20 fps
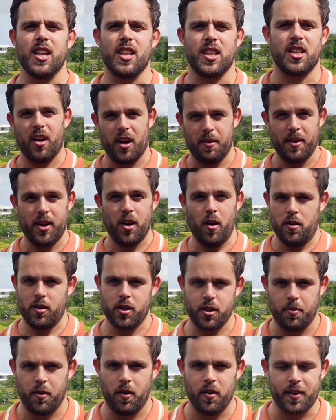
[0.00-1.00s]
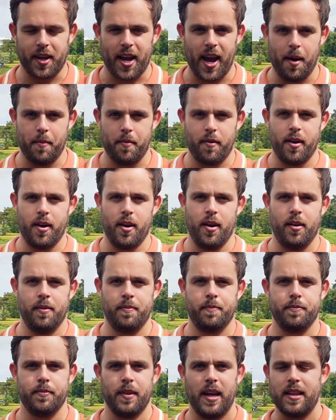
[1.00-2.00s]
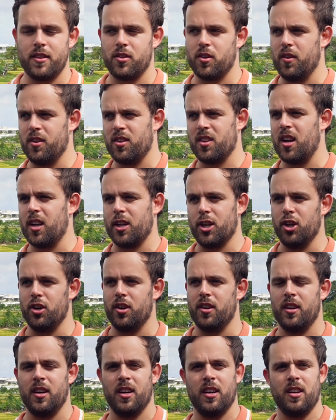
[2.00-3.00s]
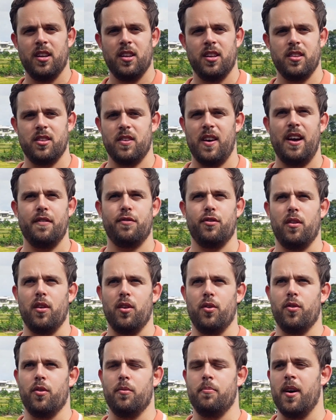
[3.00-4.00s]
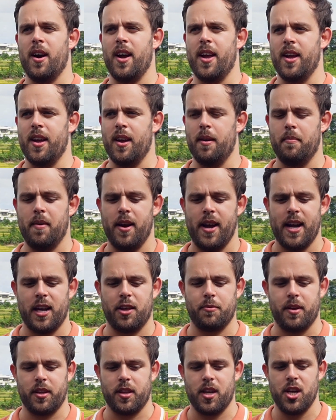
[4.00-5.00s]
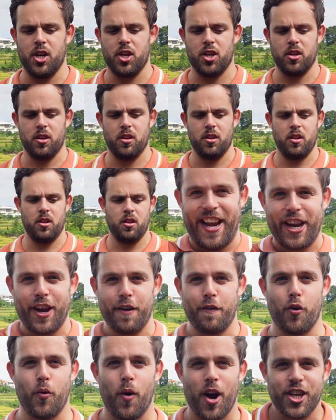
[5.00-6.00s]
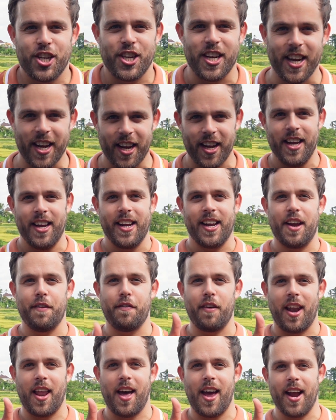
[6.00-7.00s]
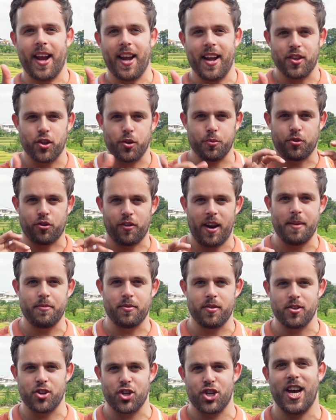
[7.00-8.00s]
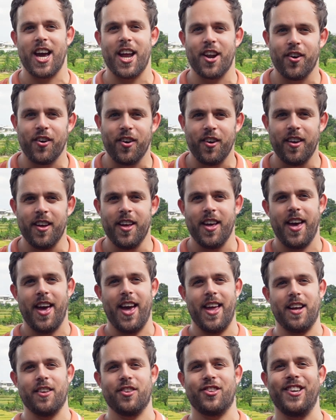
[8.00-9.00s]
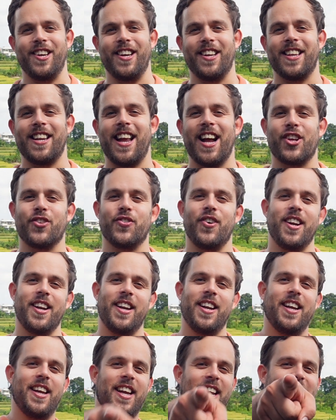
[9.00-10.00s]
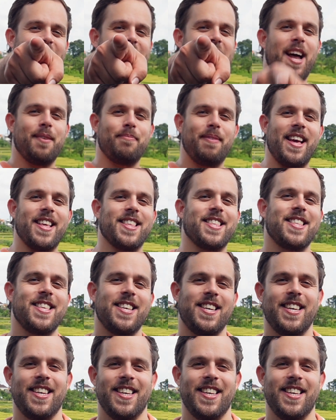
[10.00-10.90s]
It's gonna be noticeable on camera, and so it's not good. So I have to lower my my expectation. Thank you for watching. Give a like and subscribe to this channel, and I'll see you in the next one. God bless.